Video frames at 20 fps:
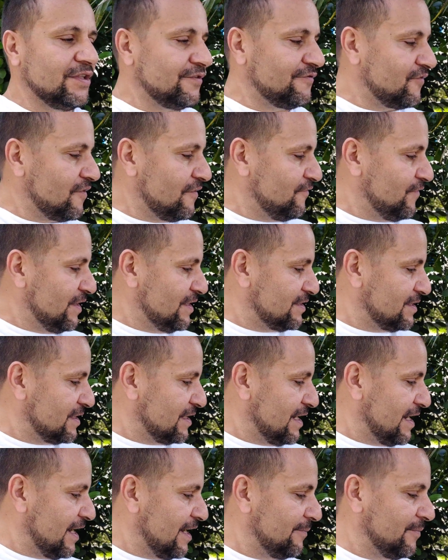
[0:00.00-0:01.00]
on the
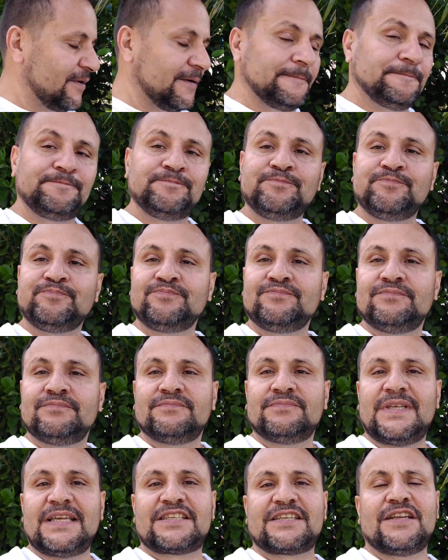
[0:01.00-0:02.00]
front-facing camera.
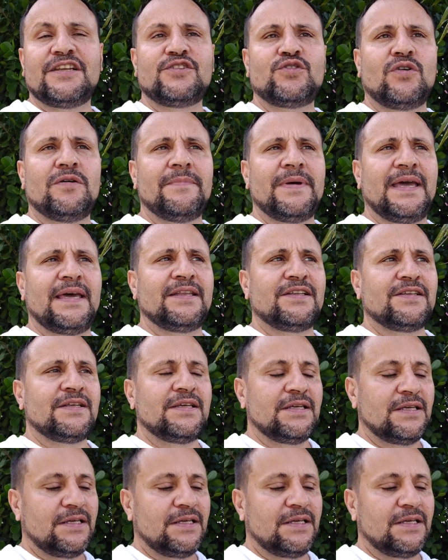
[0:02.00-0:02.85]
That's going to do it, man.